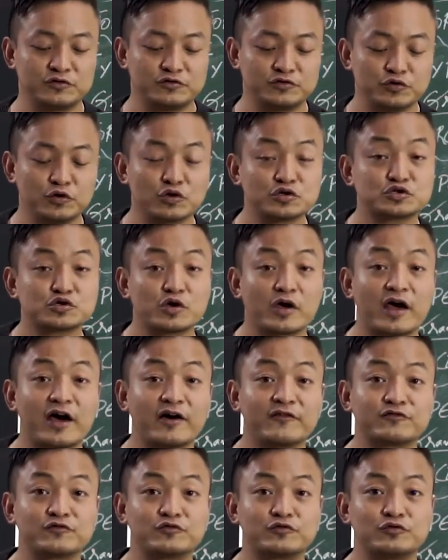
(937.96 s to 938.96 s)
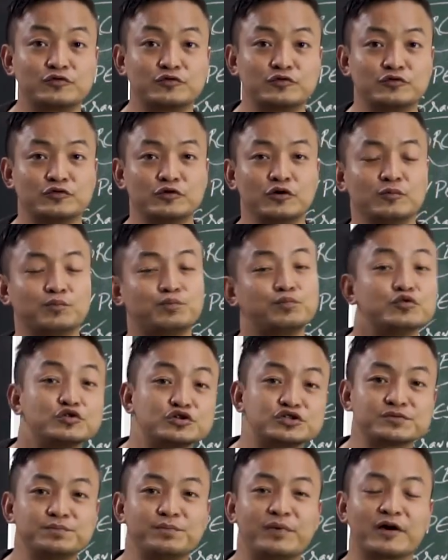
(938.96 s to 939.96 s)
you also have to
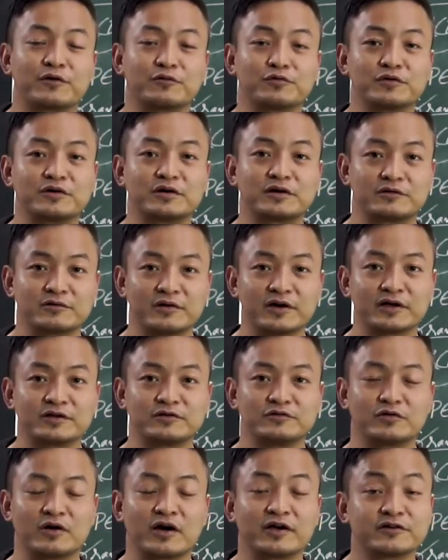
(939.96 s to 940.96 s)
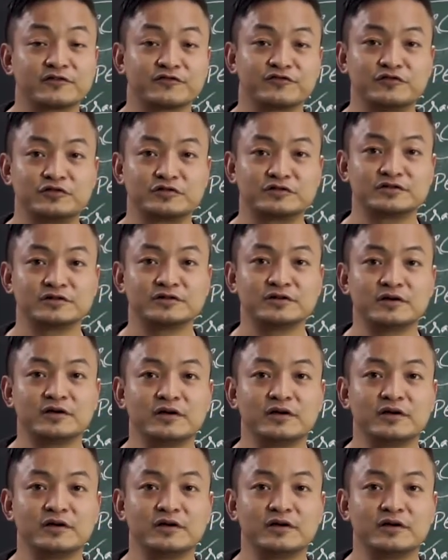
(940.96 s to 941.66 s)
push backward, right, your other foot.